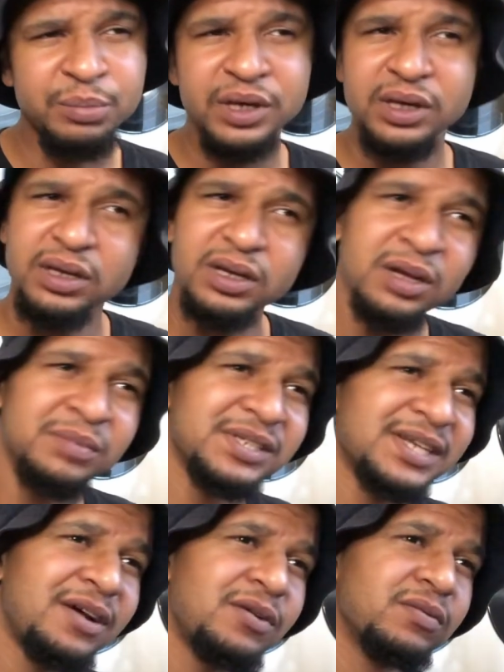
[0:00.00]
Big E
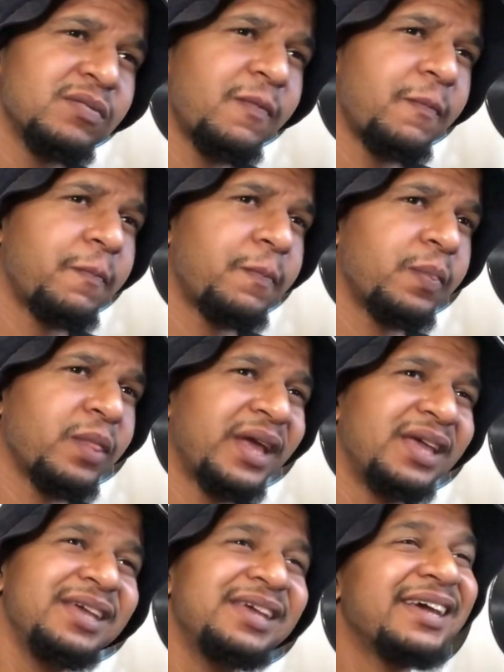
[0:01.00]
comes out,
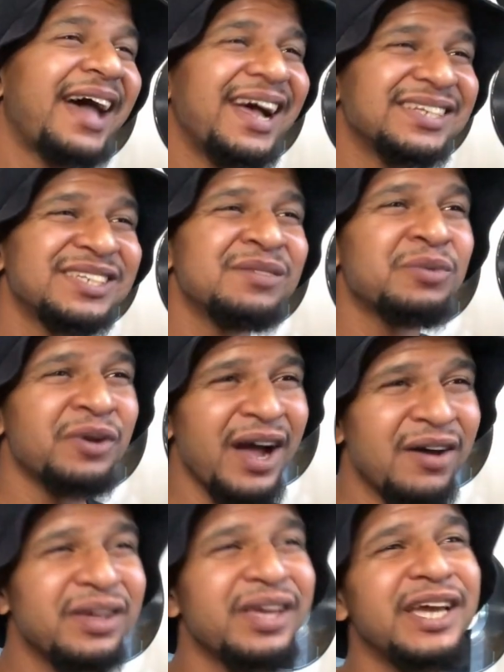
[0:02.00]
like, he has some
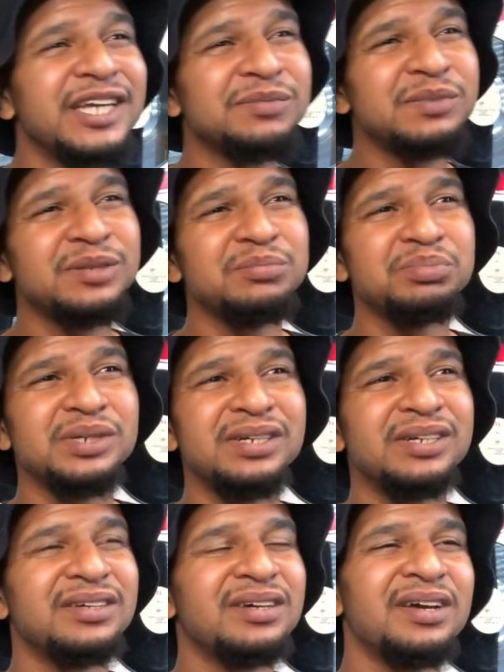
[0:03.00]
crowd engagement,
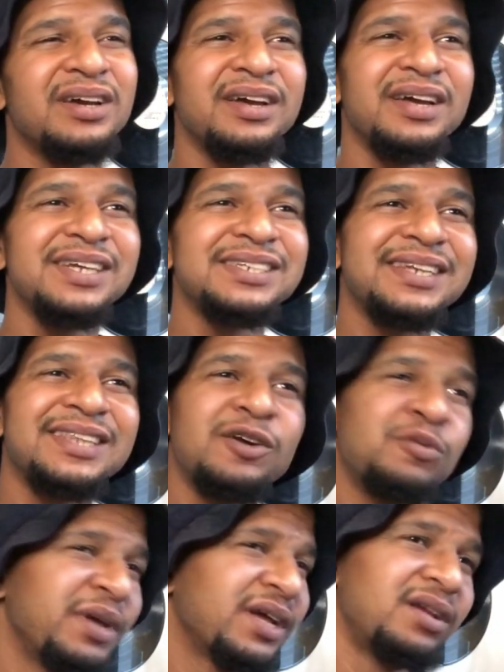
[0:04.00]
but it's like they
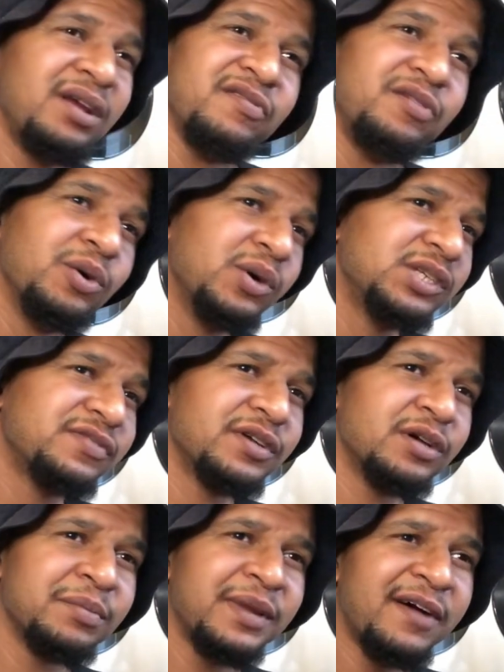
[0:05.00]
don't make enough noise for
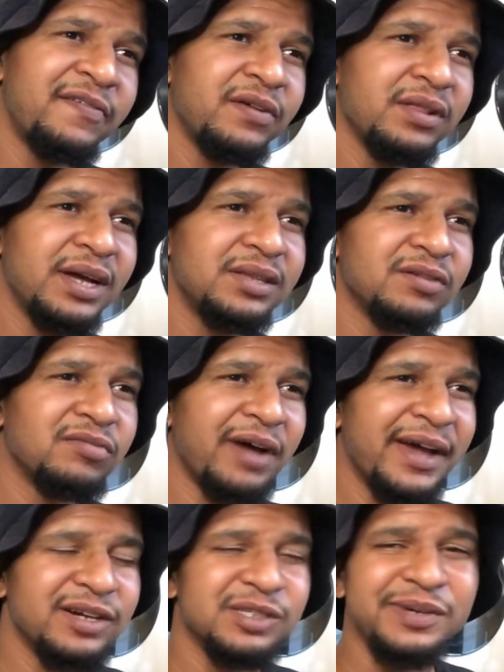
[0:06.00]
him. And I feel like the
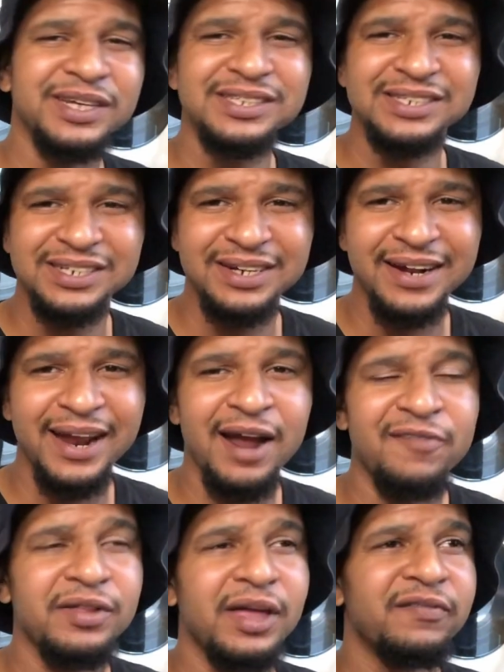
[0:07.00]
writers pay attention to that.
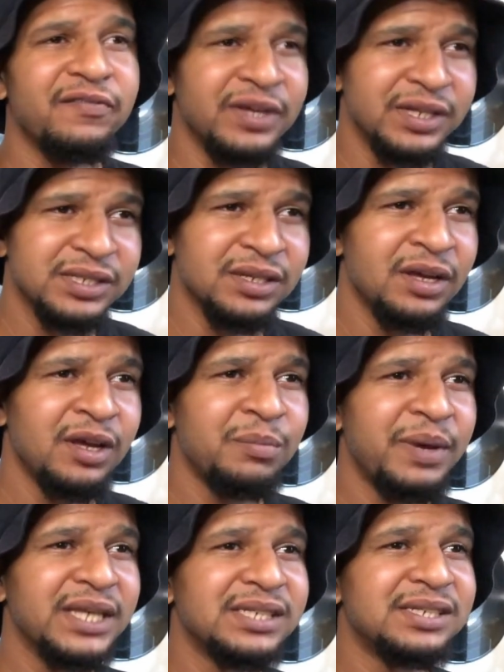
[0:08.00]
I feel like Vince
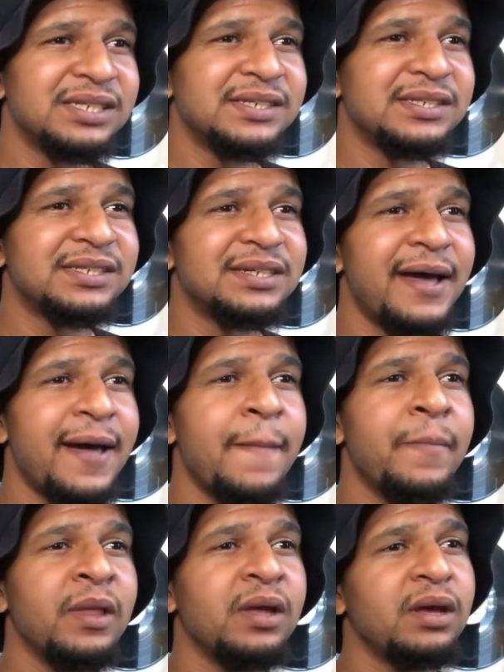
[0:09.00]
pays attention to that.